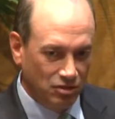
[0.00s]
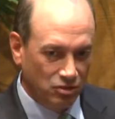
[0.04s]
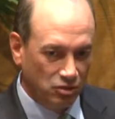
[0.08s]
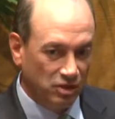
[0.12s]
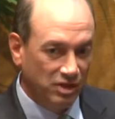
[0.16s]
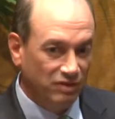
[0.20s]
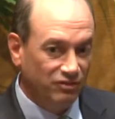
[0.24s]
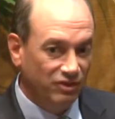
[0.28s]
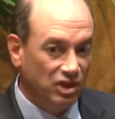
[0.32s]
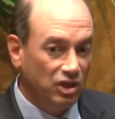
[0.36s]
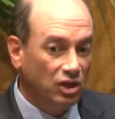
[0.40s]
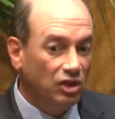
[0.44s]

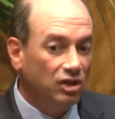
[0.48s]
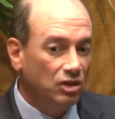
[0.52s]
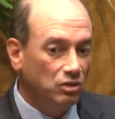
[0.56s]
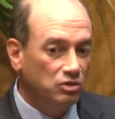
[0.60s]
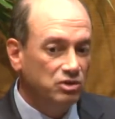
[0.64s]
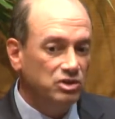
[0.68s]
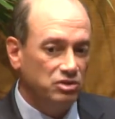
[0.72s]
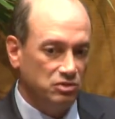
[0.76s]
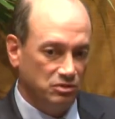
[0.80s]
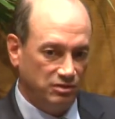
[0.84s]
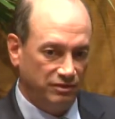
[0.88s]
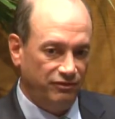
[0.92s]
or even
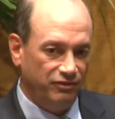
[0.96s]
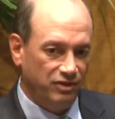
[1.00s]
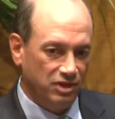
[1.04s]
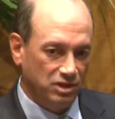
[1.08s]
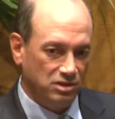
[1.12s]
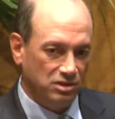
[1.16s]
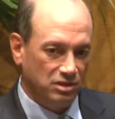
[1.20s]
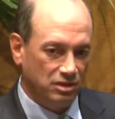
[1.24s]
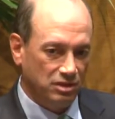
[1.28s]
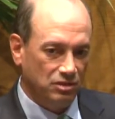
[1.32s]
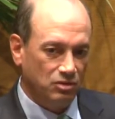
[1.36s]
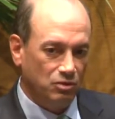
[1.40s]
close to
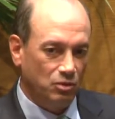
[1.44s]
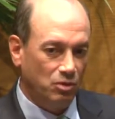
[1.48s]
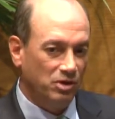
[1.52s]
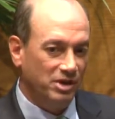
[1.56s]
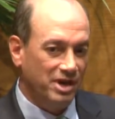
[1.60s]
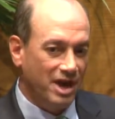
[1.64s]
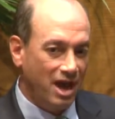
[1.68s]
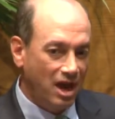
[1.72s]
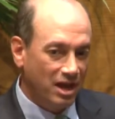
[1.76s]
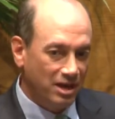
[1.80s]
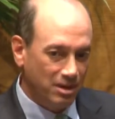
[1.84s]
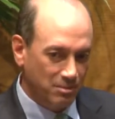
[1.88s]
efficient or
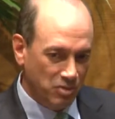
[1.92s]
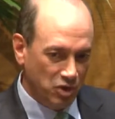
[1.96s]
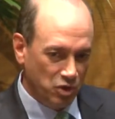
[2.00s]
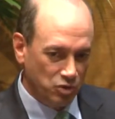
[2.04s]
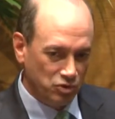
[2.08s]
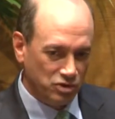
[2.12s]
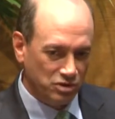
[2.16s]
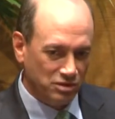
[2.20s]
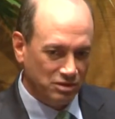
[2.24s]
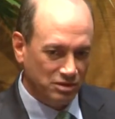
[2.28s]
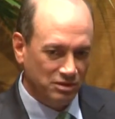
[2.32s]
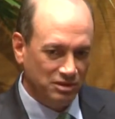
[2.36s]
not
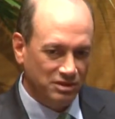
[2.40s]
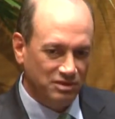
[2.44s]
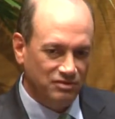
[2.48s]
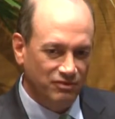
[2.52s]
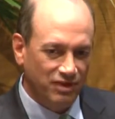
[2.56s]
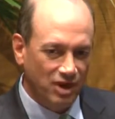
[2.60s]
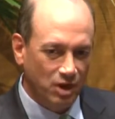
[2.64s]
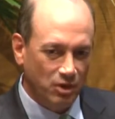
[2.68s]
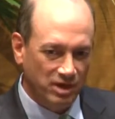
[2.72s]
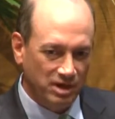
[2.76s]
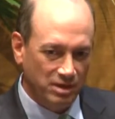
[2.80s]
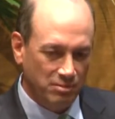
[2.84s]
emotional. It's
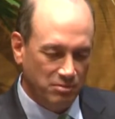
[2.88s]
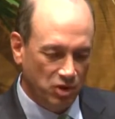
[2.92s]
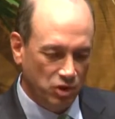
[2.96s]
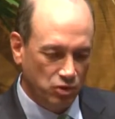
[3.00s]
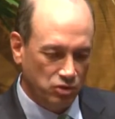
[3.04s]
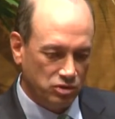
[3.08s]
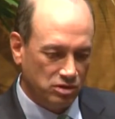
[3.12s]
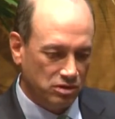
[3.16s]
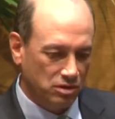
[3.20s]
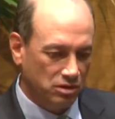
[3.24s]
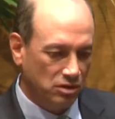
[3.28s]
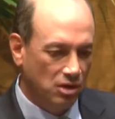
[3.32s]
very
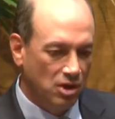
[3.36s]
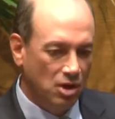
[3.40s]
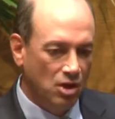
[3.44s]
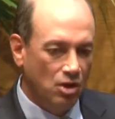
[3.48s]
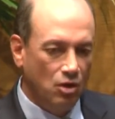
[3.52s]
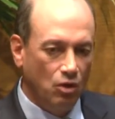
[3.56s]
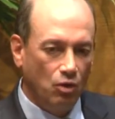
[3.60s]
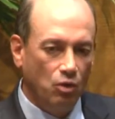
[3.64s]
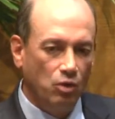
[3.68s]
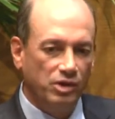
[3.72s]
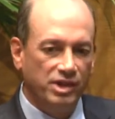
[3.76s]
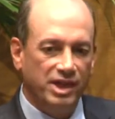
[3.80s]
emotional,
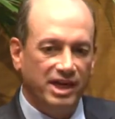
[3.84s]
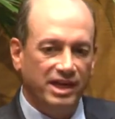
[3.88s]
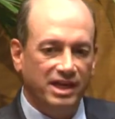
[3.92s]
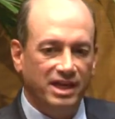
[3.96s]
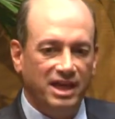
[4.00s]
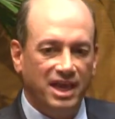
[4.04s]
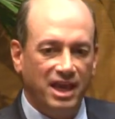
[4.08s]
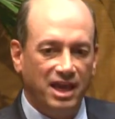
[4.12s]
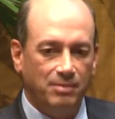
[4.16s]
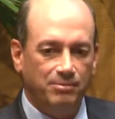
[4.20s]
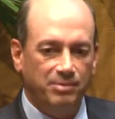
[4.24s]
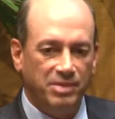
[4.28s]
or that
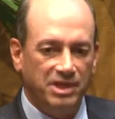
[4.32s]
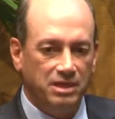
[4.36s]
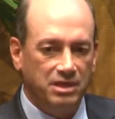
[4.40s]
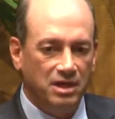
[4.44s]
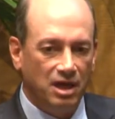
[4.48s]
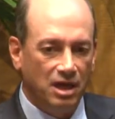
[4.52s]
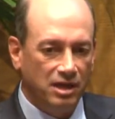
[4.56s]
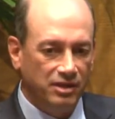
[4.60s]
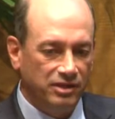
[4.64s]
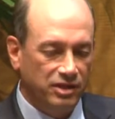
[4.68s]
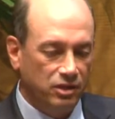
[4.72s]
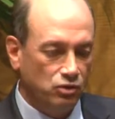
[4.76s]
it can't be
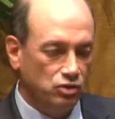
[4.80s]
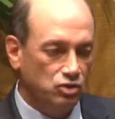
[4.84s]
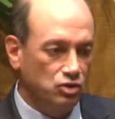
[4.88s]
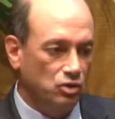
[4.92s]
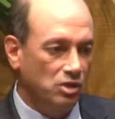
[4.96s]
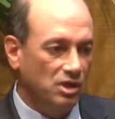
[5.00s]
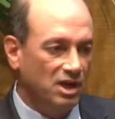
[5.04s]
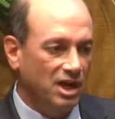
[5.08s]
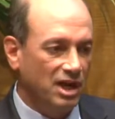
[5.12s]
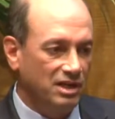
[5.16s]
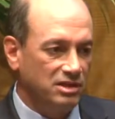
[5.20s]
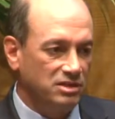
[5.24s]
done. There's
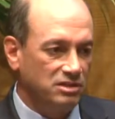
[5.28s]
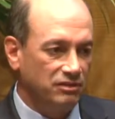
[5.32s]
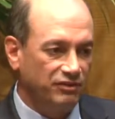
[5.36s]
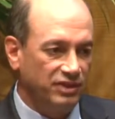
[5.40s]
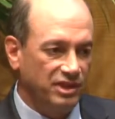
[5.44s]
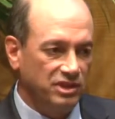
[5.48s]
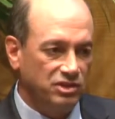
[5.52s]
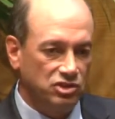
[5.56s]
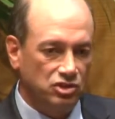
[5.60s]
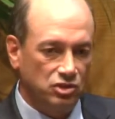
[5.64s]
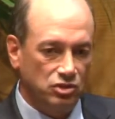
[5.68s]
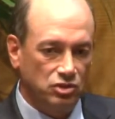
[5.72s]
all kinds of
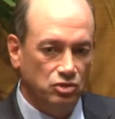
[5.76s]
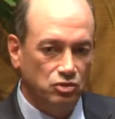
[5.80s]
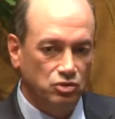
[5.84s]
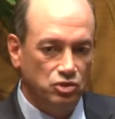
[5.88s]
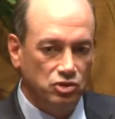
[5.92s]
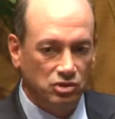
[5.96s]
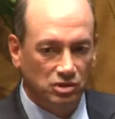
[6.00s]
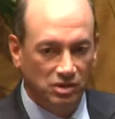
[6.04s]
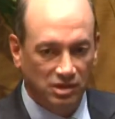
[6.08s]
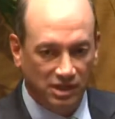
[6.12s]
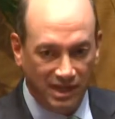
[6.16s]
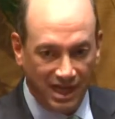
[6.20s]

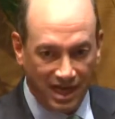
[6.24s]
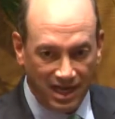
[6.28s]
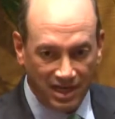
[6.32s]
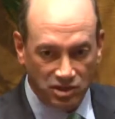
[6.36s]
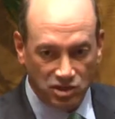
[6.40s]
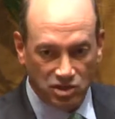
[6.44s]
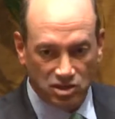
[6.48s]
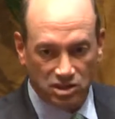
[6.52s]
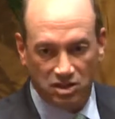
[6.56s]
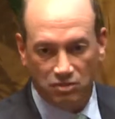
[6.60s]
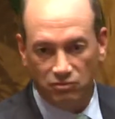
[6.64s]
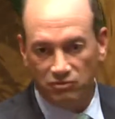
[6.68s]
institutional and
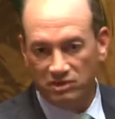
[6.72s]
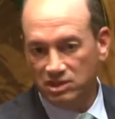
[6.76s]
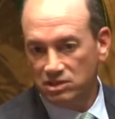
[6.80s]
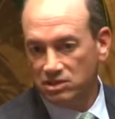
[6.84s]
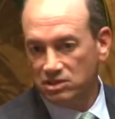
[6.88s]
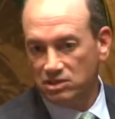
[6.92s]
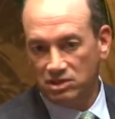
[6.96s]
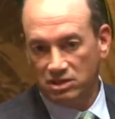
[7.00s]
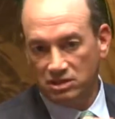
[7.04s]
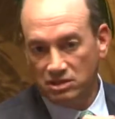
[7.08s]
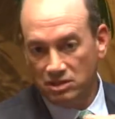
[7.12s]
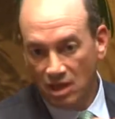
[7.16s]
agency
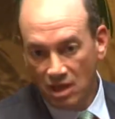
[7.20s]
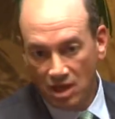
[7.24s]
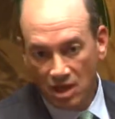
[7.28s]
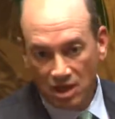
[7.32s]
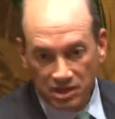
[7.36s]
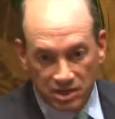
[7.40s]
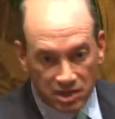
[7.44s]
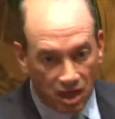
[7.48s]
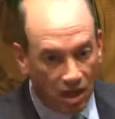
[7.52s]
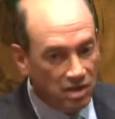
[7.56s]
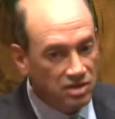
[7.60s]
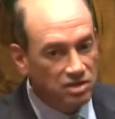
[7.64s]
reasons and
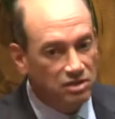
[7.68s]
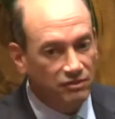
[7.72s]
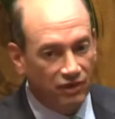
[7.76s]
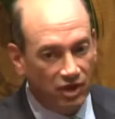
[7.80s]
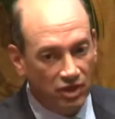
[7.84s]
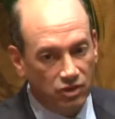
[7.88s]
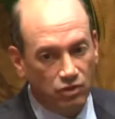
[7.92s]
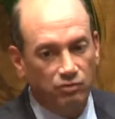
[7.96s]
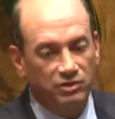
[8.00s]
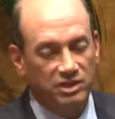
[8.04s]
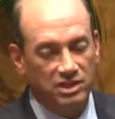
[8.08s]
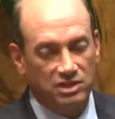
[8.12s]
tons of
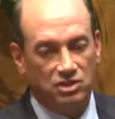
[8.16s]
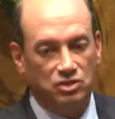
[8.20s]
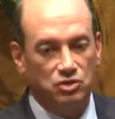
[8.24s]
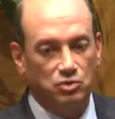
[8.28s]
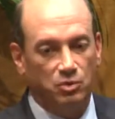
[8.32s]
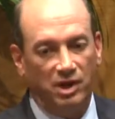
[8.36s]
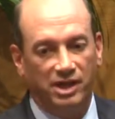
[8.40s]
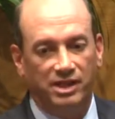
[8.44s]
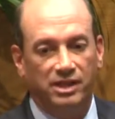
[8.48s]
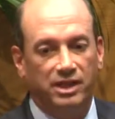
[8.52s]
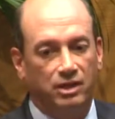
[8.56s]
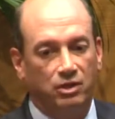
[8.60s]
other
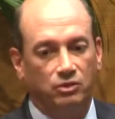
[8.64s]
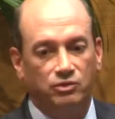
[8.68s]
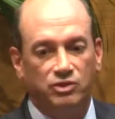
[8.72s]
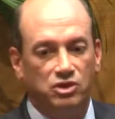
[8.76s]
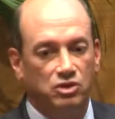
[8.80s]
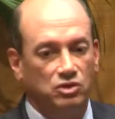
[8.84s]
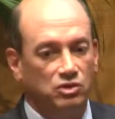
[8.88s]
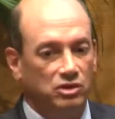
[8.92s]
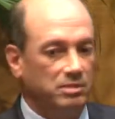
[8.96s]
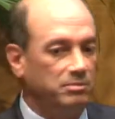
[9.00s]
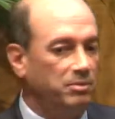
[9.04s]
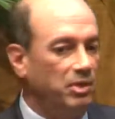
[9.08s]
reasons why they don't
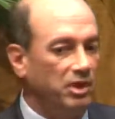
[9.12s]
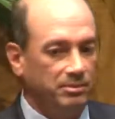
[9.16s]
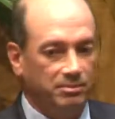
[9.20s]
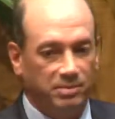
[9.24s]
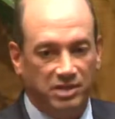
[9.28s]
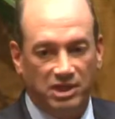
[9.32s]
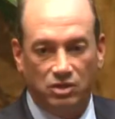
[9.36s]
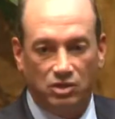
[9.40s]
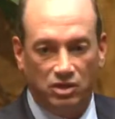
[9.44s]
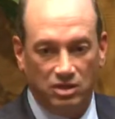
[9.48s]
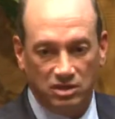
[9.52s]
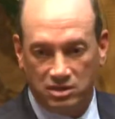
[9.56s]
do it. But
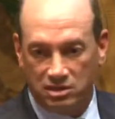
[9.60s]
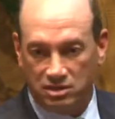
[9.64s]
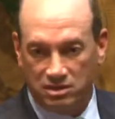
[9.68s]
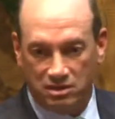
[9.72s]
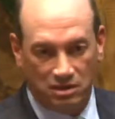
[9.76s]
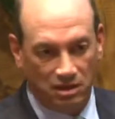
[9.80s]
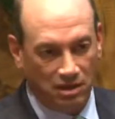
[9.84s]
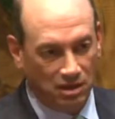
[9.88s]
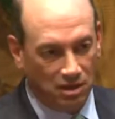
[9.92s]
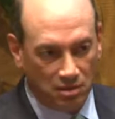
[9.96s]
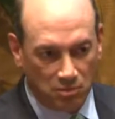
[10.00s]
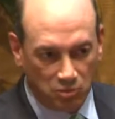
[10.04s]
because
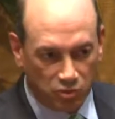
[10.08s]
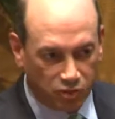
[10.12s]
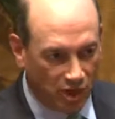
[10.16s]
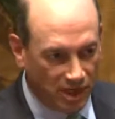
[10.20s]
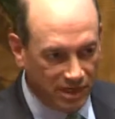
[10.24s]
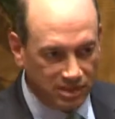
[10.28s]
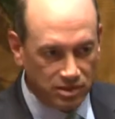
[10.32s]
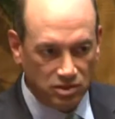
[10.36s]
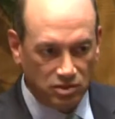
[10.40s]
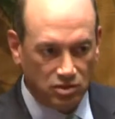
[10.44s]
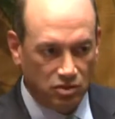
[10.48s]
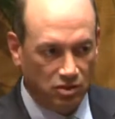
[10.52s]

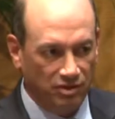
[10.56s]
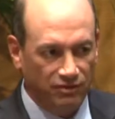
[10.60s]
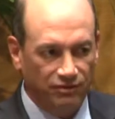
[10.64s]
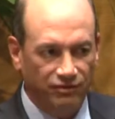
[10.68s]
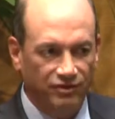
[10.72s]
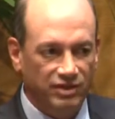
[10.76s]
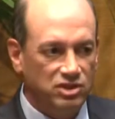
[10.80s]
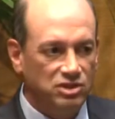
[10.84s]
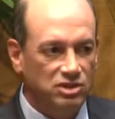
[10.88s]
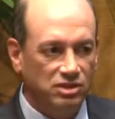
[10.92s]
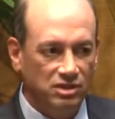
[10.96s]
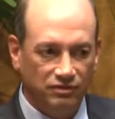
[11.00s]
prices are
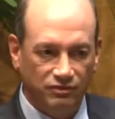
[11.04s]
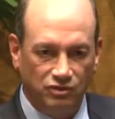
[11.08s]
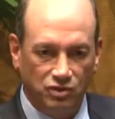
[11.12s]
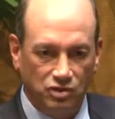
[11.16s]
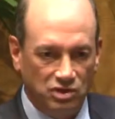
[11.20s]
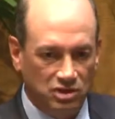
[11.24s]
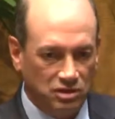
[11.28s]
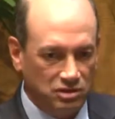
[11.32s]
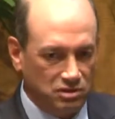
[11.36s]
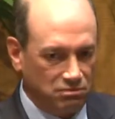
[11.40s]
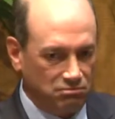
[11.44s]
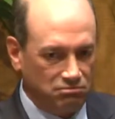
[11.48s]
efficient, if you
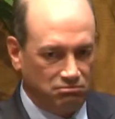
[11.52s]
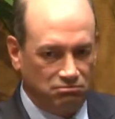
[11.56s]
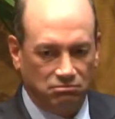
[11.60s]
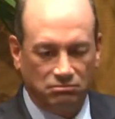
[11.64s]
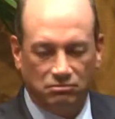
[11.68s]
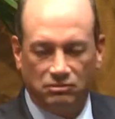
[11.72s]
just